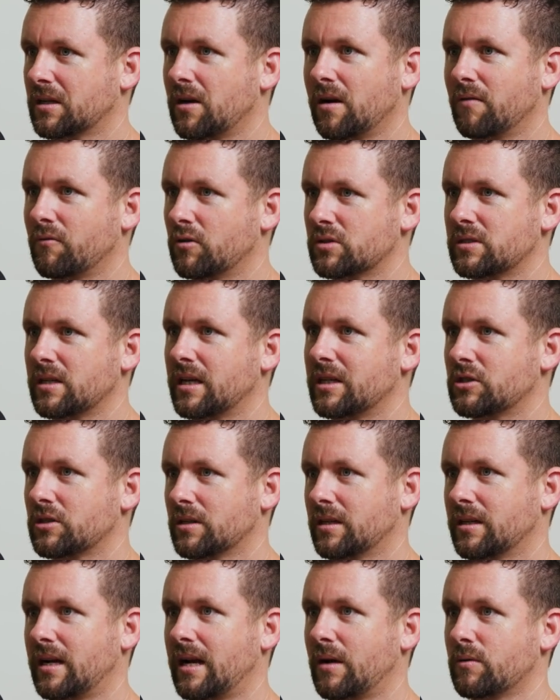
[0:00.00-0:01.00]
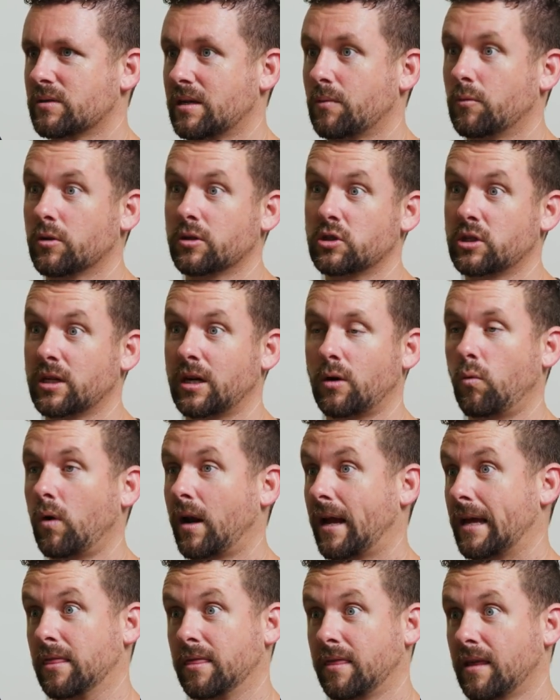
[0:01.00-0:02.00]
conversation and I was able to share
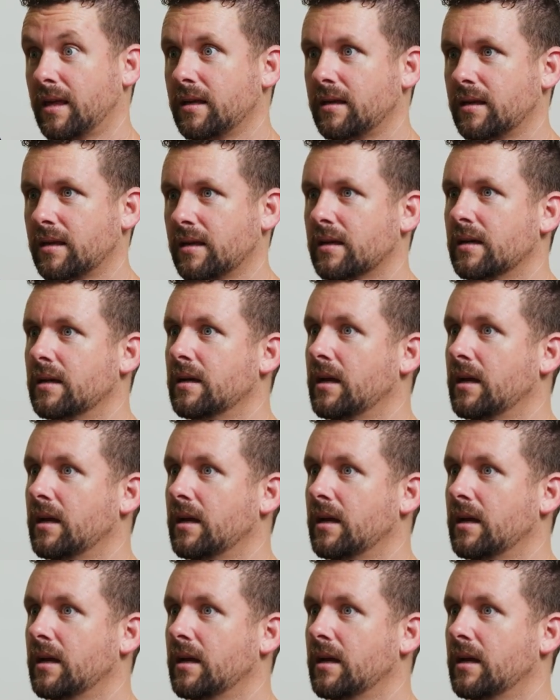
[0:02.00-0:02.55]
what I think,